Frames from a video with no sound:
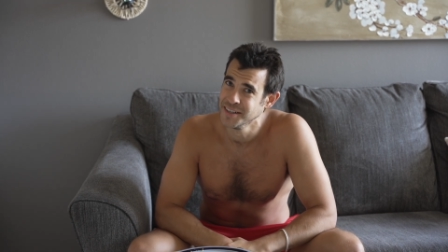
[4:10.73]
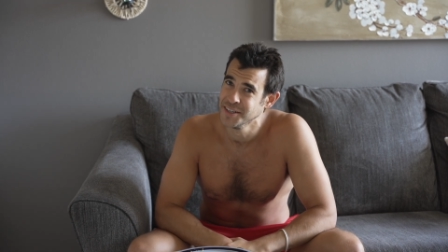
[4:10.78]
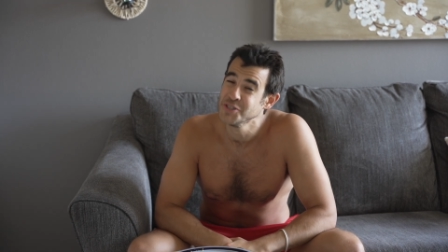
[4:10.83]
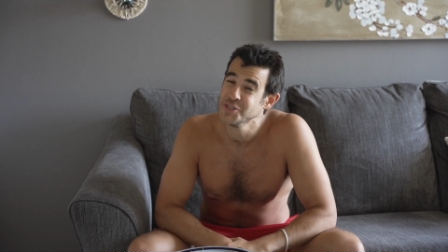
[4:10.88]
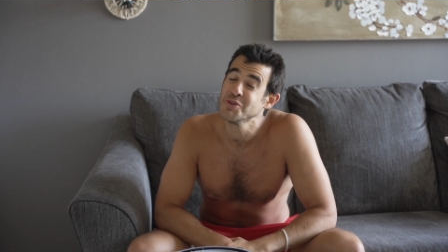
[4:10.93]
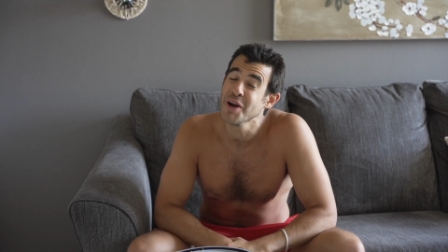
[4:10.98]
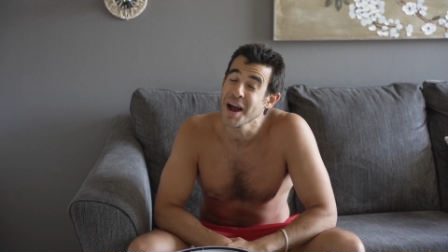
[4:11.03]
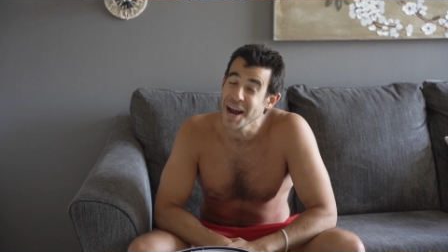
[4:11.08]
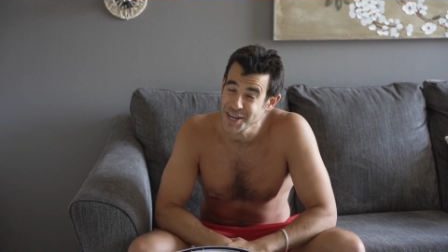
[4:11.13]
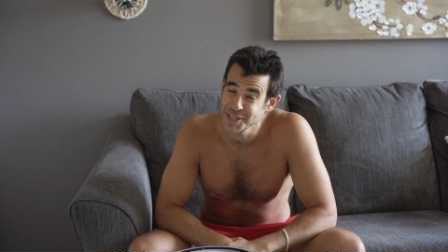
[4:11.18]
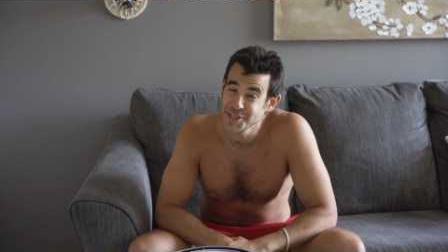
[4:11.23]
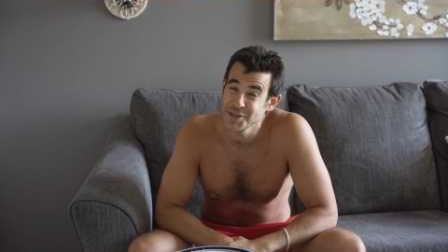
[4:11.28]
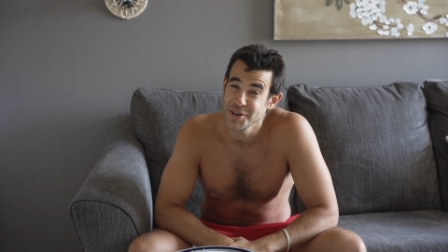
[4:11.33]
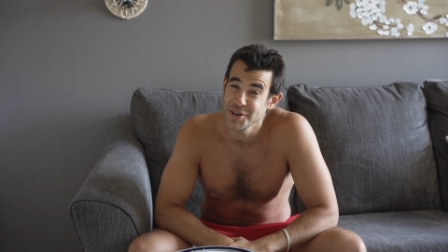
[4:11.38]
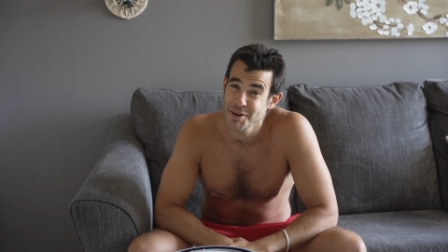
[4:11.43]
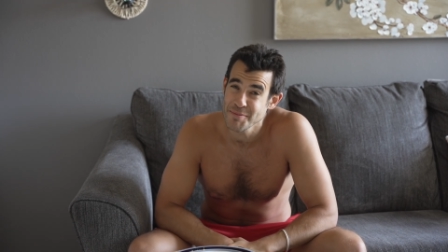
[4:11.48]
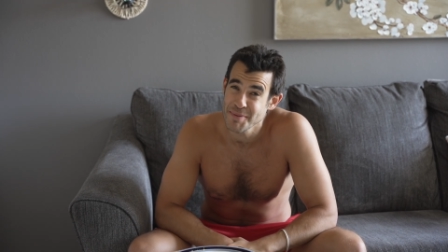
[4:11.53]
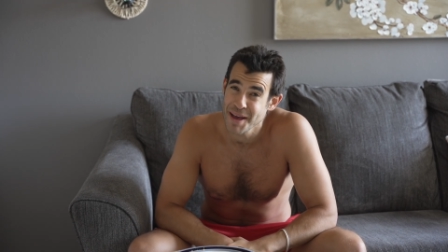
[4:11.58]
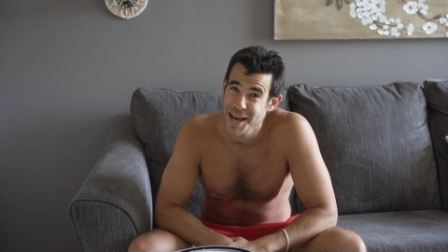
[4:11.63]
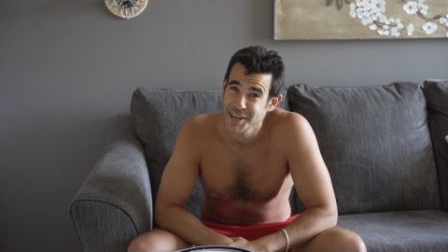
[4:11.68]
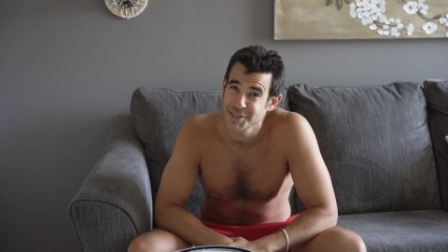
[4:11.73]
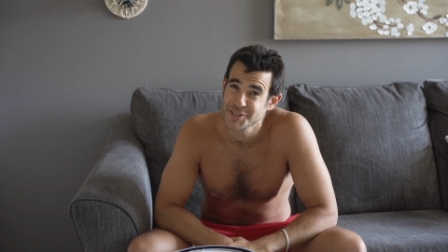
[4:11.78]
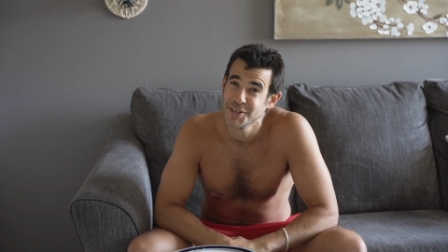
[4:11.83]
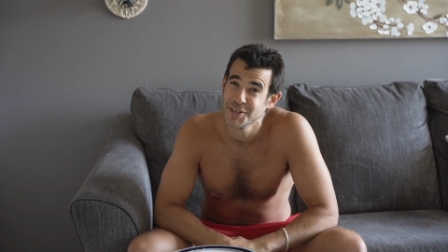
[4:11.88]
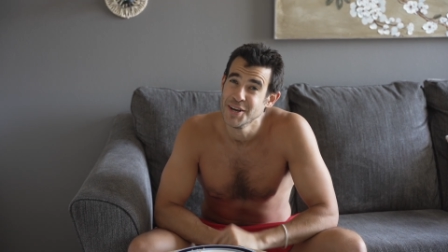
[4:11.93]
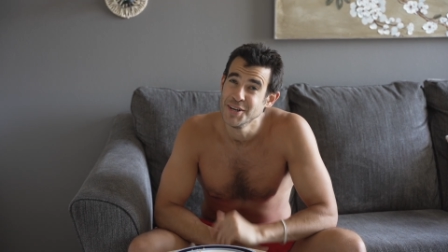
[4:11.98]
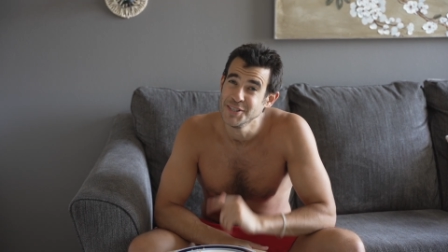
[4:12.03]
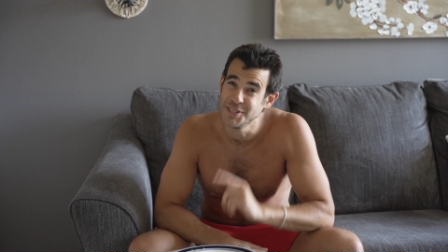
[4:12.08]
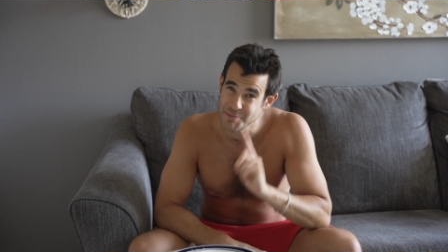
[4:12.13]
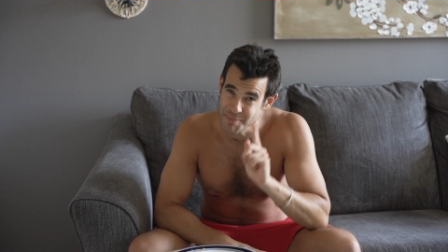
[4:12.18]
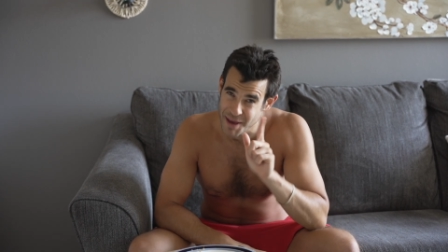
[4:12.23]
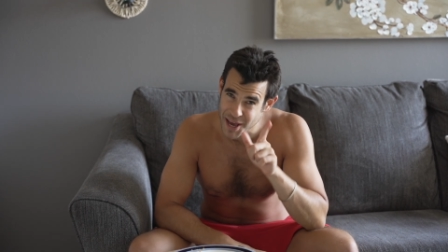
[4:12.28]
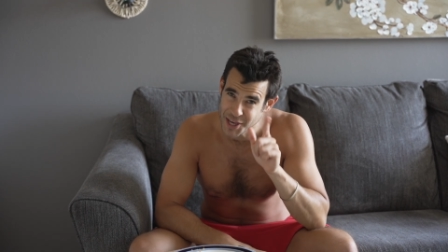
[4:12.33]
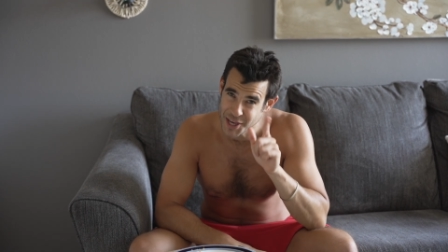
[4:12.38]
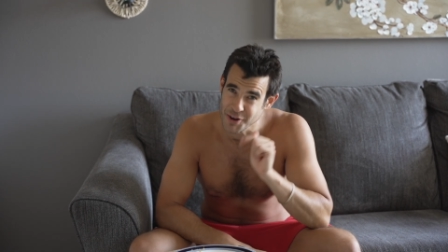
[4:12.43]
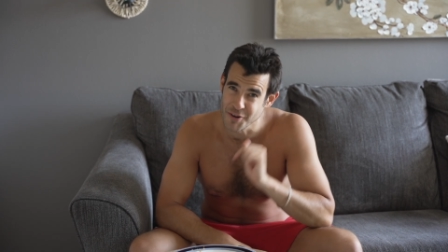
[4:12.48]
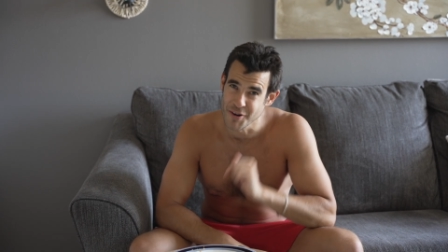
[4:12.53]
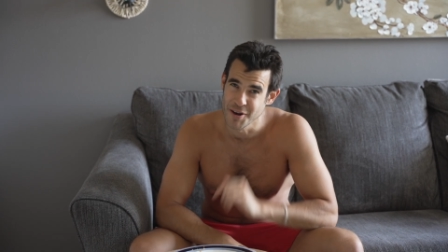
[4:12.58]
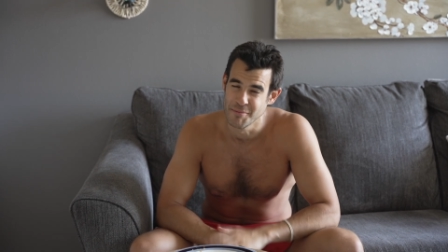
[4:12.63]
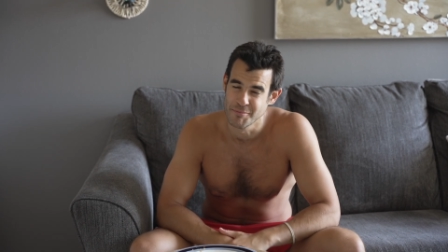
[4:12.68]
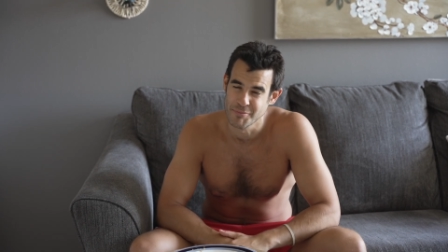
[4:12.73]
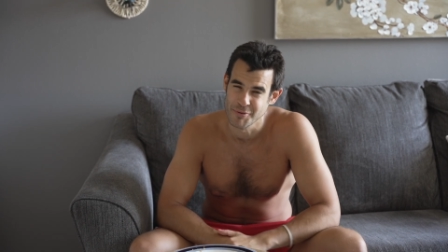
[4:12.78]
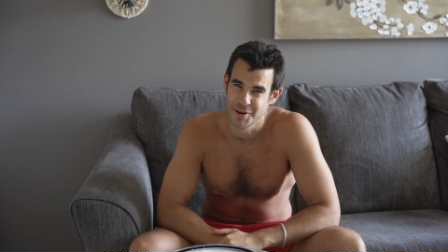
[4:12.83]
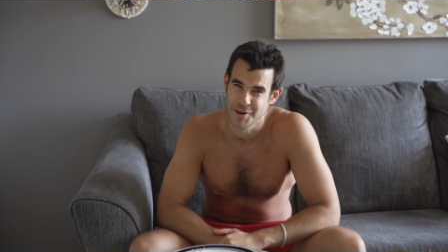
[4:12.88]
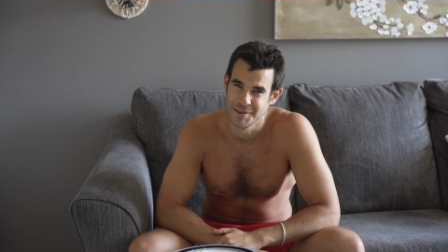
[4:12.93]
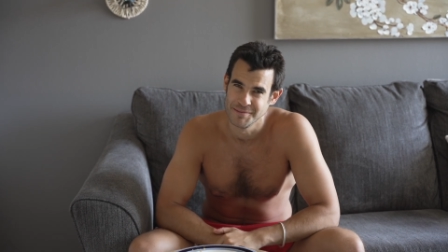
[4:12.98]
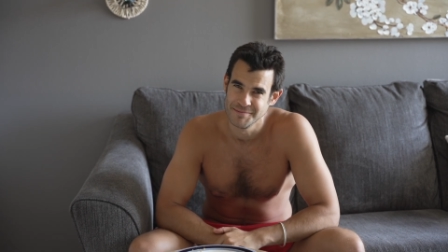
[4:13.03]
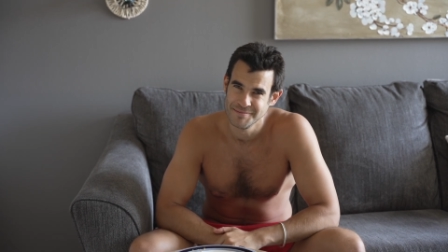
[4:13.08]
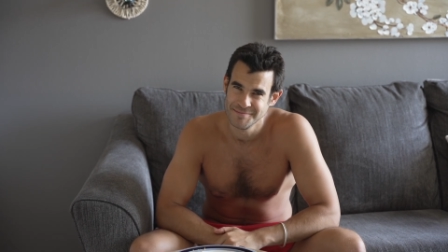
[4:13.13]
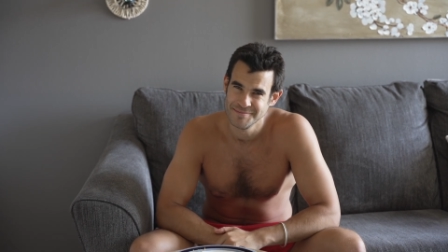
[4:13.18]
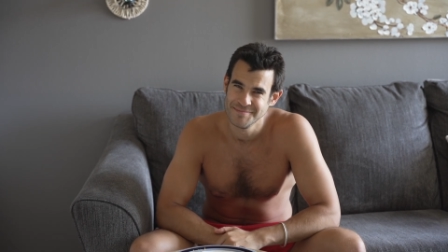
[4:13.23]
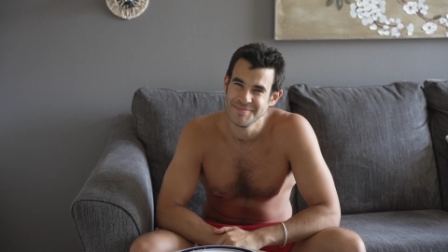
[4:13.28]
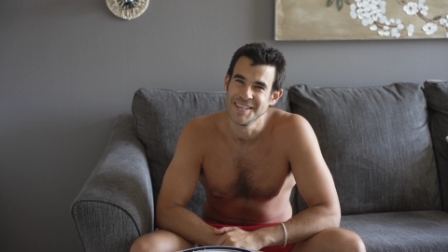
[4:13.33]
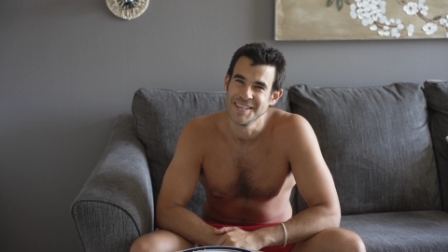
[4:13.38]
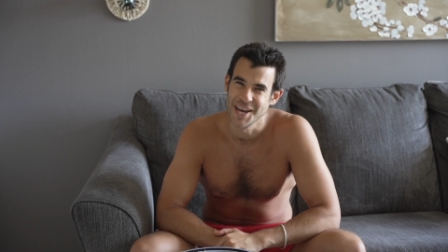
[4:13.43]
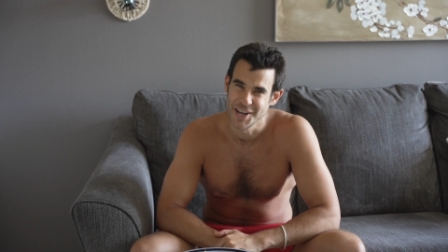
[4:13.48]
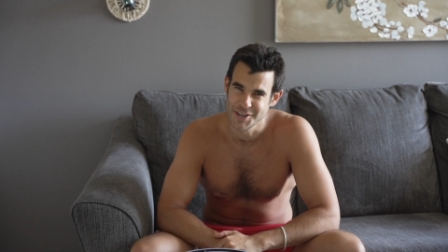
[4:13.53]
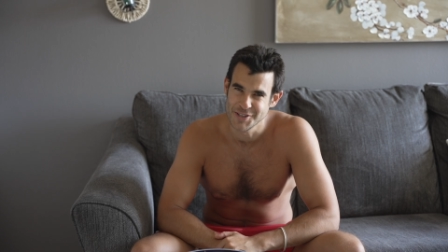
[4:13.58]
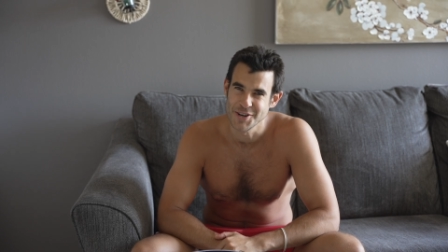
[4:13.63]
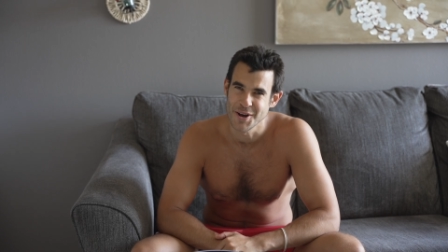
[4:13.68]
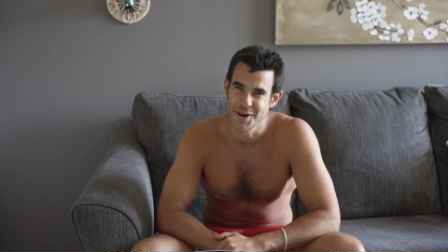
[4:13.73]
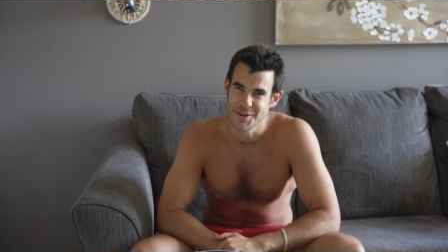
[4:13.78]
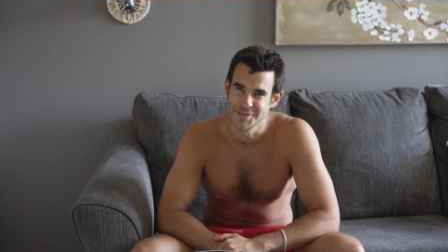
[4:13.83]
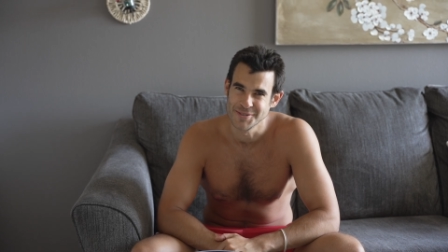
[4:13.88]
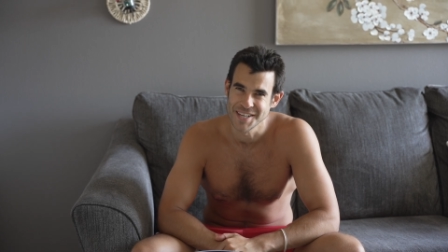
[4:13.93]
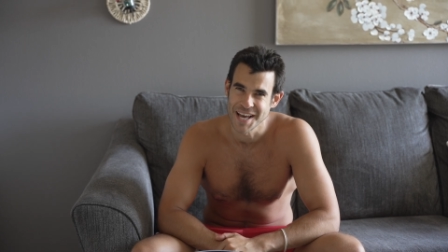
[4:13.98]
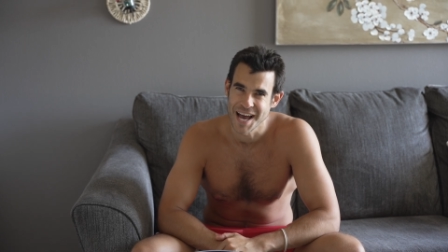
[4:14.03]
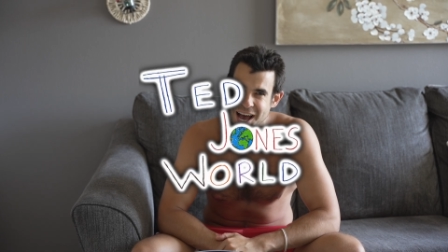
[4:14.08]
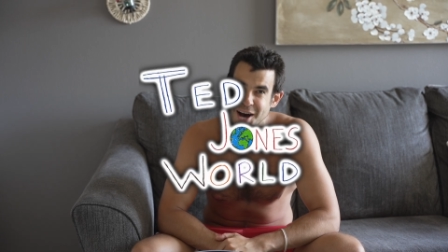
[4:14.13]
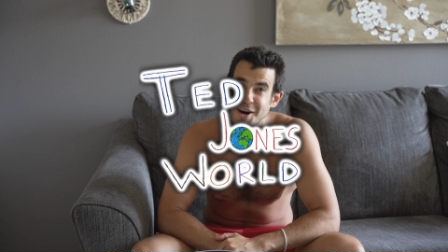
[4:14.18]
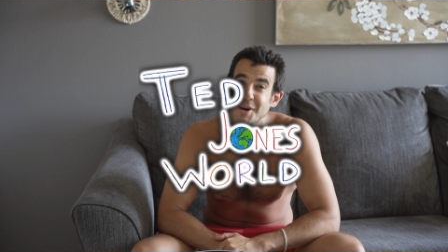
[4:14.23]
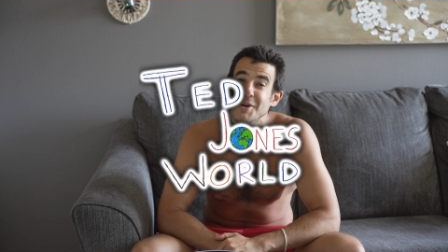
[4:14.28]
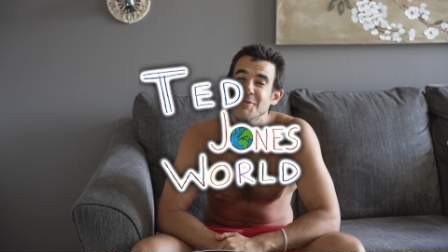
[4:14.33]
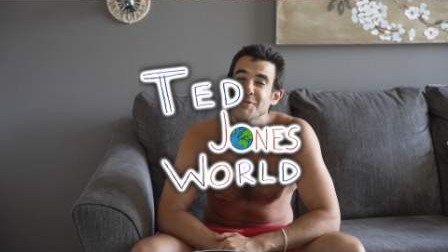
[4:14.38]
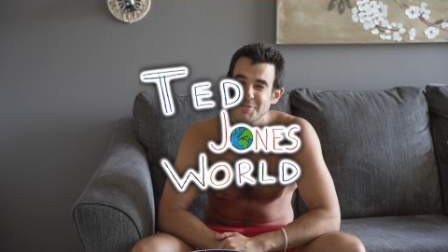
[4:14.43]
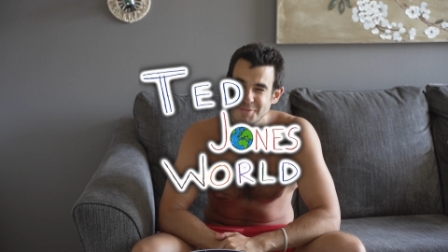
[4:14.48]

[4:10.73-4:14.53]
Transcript: try and do your best to make your imprint. Ted Jones out.